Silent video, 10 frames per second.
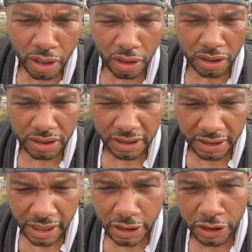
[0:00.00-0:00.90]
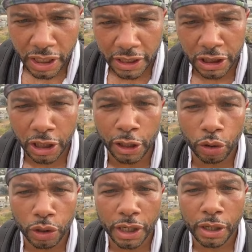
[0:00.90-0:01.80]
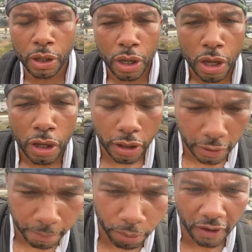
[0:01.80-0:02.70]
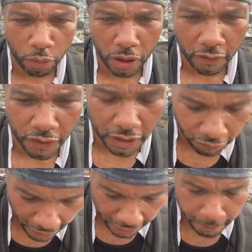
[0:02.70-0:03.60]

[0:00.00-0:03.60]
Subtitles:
See, Stacy said she literally couldn't breathe wearing a face flag.